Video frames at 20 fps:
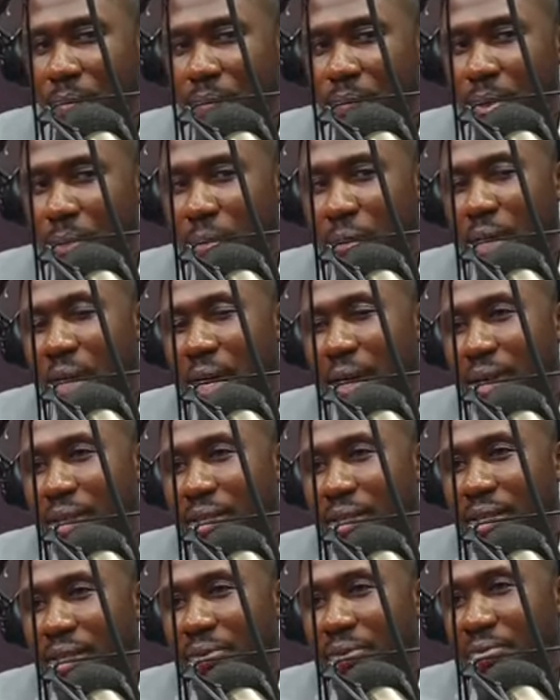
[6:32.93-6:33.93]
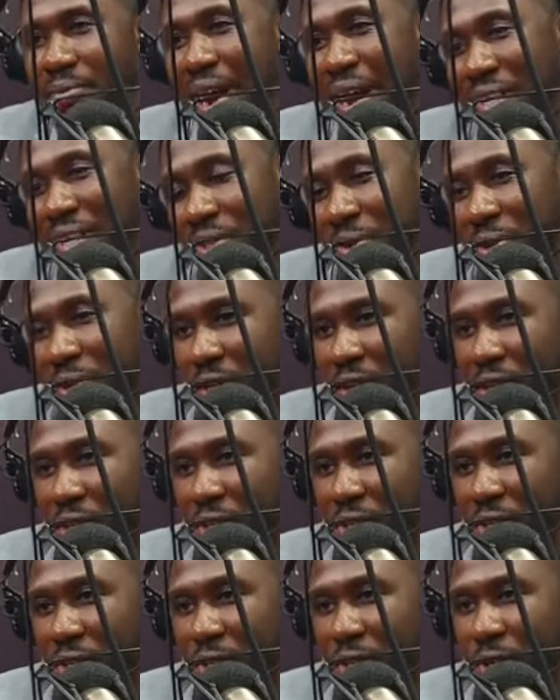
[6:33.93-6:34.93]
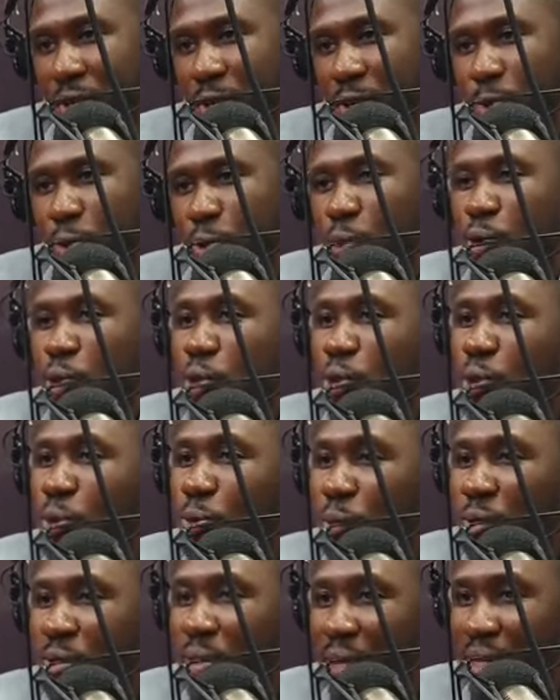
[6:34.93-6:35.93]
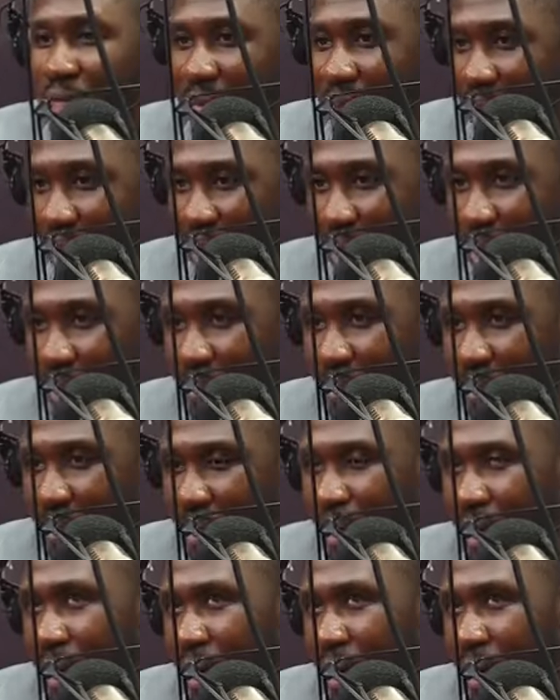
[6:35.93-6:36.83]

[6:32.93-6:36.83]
people are getting the right education to suit the times.